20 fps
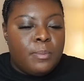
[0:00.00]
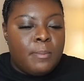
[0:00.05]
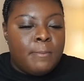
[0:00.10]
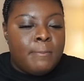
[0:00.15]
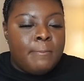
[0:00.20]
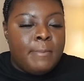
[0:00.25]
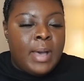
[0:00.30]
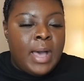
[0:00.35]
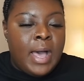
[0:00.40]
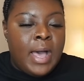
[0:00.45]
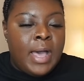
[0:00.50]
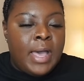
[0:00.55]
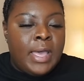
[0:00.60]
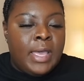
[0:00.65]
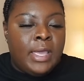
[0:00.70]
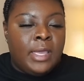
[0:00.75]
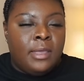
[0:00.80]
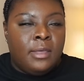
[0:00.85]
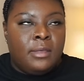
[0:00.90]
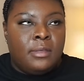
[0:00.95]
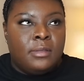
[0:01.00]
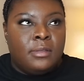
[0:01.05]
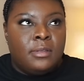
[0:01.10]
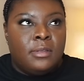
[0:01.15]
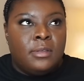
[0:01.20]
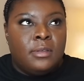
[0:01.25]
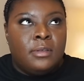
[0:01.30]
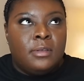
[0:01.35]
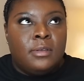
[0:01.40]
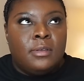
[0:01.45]
my
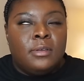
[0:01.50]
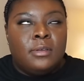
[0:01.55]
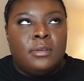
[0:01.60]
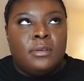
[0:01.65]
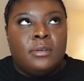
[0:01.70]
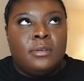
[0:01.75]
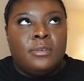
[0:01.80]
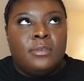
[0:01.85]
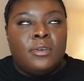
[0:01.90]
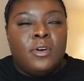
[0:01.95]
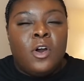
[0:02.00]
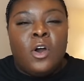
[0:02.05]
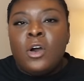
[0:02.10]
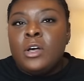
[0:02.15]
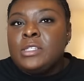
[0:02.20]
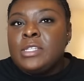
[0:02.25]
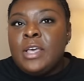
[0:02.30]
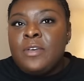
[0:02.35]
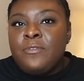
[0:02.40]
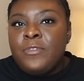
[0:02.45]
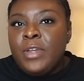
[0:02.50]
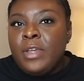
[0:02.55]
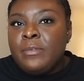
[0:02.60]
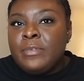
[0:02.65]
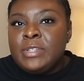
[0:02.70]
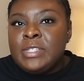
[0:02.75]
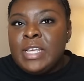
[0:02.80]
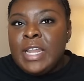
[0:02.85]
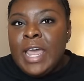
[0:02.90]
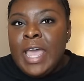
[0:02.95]
all-time
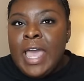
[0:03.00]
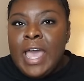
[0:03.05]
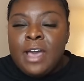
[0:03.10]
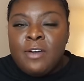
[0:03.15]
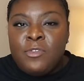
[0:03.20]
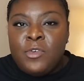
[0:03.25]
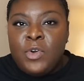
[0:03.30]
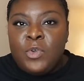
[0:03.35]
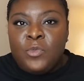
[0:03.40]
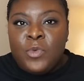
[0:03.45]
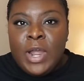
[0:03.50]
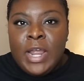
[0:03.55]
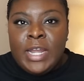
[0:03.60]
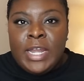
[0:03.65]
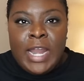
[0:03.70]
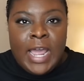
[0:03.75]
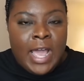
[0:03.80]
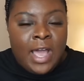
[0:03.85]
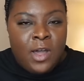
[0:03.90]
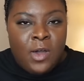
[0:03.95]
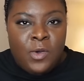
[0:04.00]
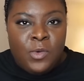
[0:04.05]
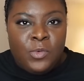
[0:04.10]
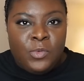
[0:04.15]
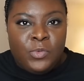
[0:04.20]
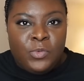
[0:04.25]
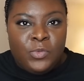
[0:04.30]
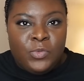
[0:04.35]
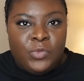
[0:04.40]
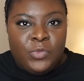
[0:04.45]
favorites that I have on right now
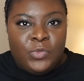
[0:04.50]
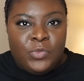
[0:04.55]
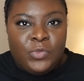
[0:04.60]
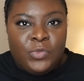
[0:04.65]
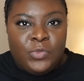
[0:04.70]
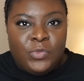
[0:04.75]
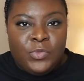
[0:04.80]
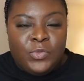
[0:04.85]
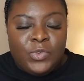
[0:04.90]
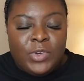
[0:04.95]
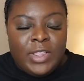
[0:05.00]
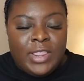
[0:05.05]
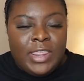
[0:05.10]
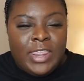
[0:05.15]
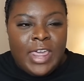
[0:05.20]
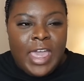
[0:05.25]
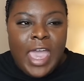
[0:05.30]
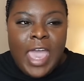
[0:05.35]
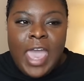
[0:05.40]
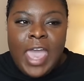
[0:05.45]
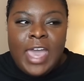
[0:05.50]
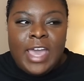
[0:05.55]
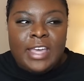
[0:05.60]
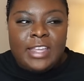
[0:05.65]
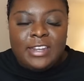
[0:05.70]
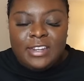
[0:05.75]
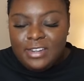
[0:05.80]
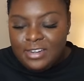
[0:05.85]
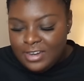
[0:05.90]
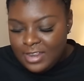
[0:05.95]

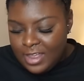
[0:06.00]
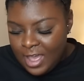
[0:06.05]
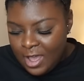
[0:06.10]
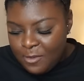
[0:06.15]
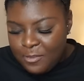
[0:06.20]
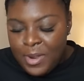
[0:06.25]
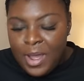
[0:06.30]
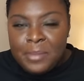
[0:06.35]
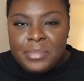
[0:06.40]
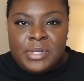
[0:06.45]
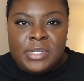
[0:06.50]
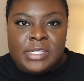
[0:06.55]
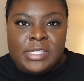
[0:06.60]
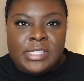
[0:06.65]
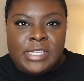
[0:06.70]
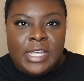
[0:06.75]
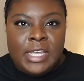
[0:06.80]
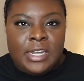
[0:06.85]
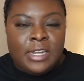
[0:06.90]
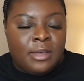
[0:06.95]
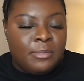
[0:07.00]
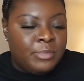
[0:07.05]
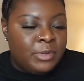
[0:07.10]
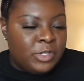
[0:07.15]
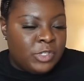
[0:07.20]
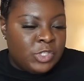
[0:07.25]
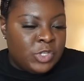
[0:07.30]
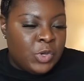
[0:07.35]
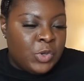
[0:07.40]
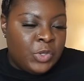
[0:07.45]
that I'll probably just stand up
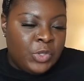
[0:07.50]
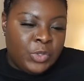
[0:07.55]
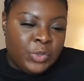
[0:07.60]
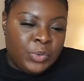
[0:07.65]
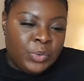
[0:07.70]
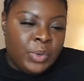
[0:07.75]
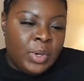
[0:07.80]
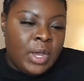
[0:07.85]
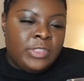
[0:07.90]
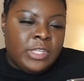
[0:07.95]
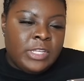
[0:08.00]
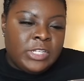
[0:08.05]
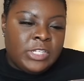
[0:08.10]
and show you. The